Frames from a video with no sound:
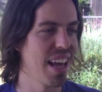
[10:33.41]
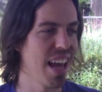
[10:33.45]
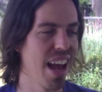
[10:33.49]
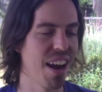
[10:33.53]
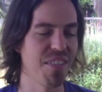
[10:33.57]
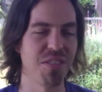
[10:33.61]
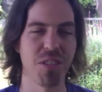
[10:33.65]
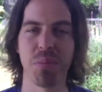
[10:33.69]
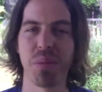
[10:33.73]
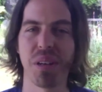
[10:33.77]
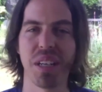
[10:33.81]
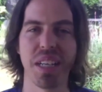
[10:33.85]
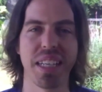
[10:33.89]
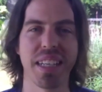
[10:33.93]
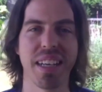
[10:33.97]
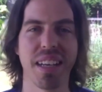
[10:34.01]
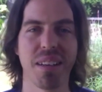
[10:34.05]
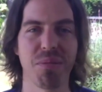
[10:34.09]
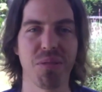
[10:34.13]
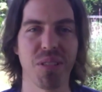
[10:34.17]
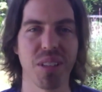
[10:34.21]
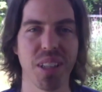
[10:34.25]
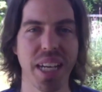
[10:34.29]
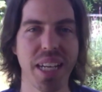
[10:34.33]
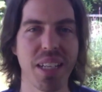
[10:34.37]
everybody
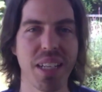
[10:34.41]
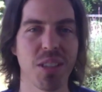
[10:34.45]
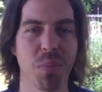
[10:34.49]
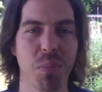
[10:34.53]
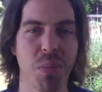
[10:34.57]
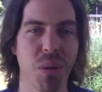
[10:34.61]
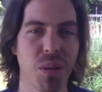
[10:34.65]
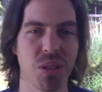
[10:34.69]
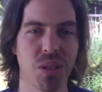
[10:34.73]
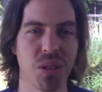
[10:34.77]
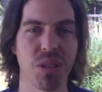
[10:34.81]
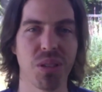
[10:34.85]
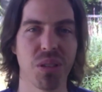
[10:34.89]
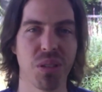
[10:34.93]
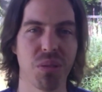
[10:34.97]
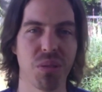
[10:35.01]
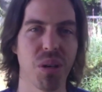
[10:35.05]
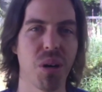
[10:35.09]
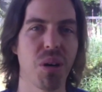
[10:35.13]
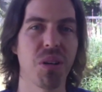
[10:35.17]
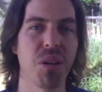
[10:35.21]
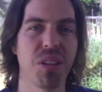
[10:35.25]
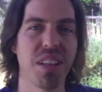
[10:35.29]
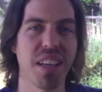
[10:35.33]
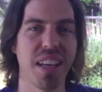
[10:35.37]
can relate to personal
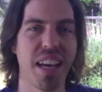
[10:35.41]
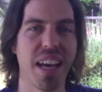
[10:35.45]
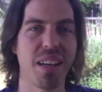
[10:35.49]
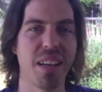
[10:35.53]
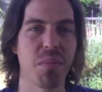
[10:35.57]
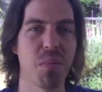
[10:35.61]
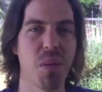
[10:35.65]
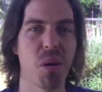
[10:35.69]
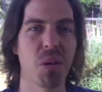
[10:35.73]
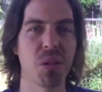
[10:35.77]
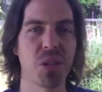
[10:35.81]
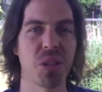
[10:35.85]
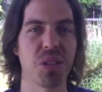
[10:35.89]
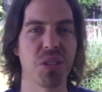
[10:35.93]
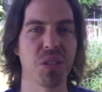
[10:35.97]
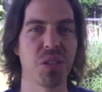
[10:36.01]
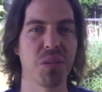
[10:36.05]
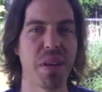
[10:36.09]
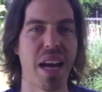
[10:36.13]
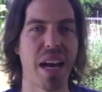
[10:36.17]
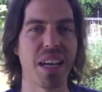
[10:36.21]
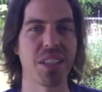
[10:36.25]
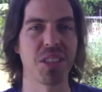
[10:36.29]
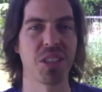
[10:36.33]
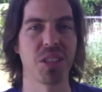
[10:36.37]
growth and emotional
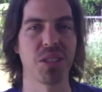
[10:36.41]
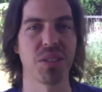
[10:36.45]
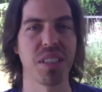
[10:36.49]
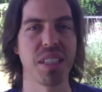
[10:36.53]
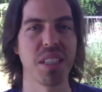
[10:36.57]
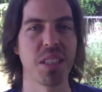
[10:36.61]
mastery.